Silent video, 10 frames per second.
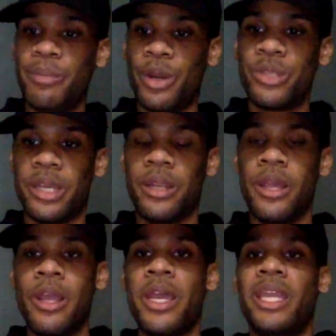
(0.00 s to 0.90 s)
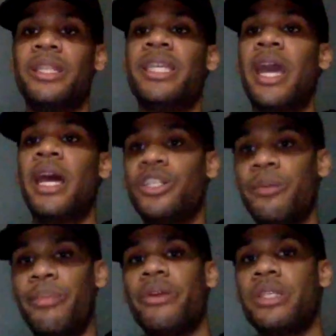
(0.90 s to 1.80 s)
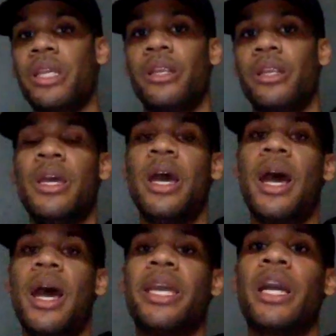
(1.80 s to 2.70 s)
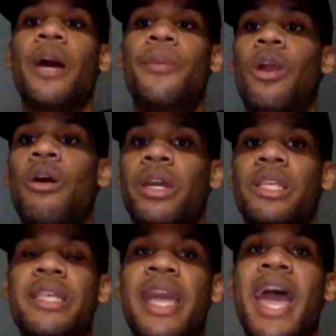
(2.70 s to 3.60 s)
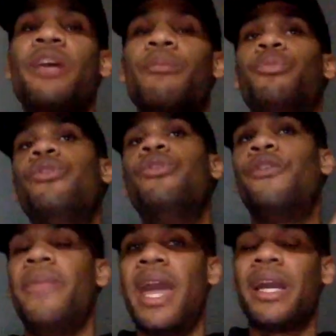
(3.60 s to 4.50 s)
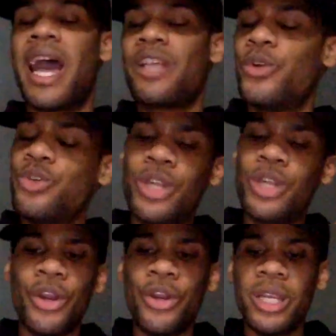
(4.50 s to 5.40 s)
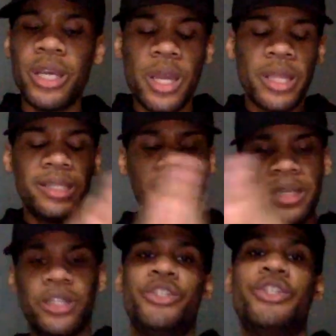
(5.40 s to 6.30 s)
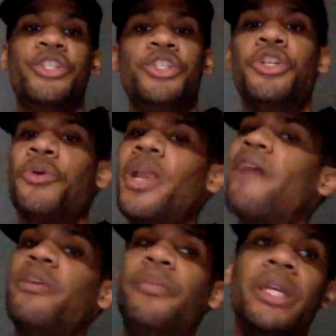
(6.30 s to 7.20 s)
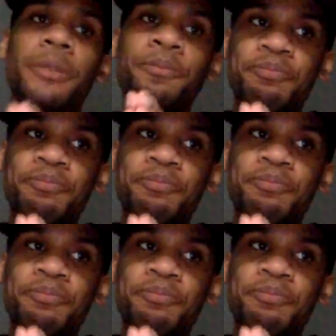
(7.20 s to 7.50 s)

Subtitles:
person can come along and say, I can pull from that. Guys, when you learn, teach. You don't have to be